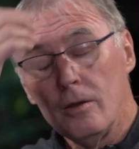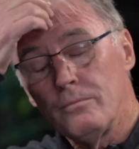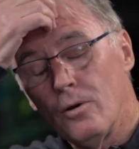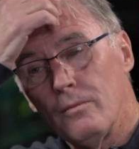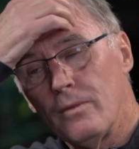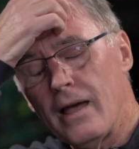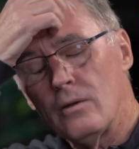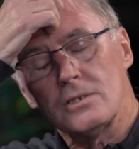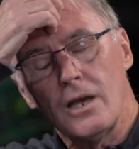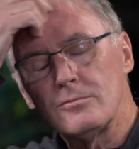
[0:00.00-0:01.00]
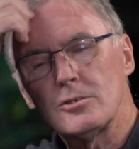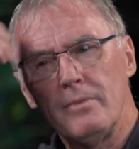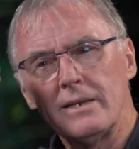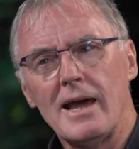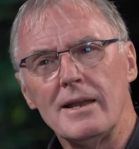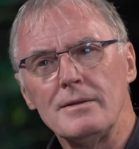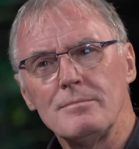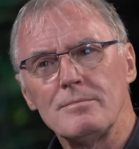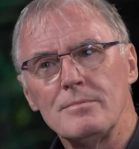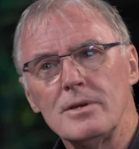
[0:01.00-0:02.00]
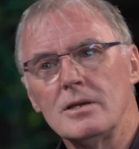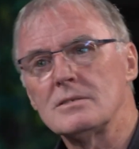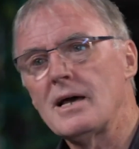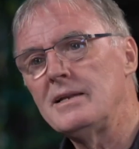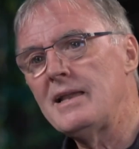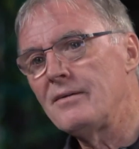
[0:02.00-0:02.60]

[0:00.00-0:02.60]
But that comes from my dad, because there